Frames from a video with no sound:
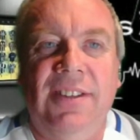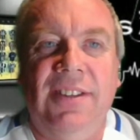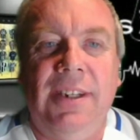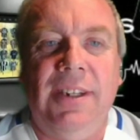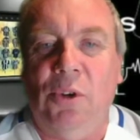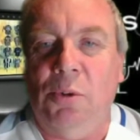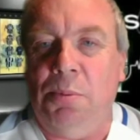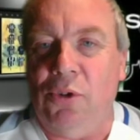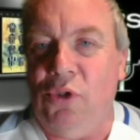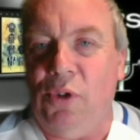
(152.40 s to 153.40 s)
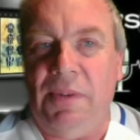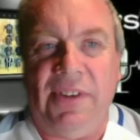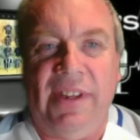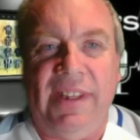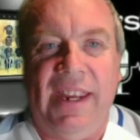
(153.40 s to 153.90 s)
teams are no
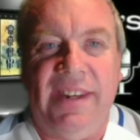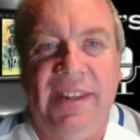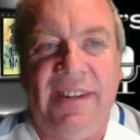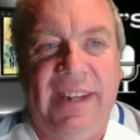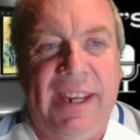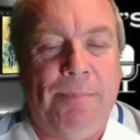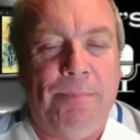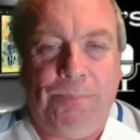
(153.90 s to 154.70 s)
pushovers at the end of the day.